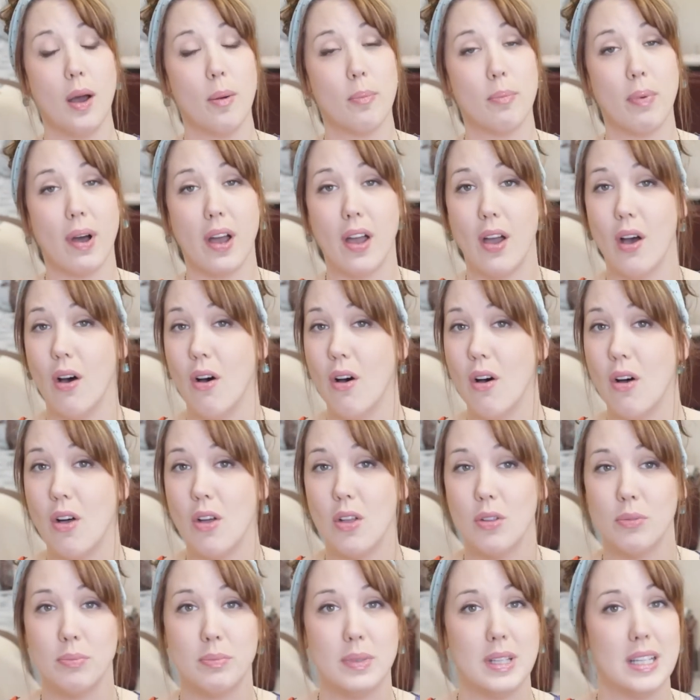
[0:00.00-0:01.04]
by
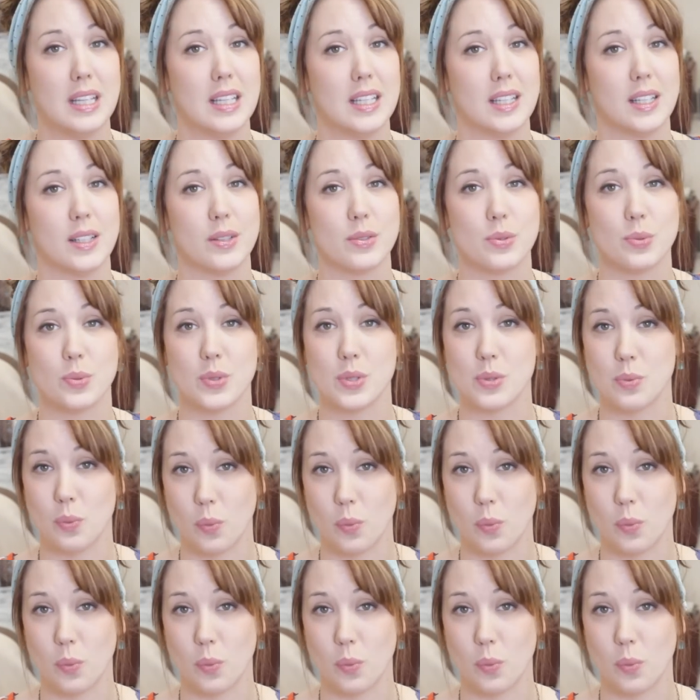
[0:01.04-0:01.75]
all means, was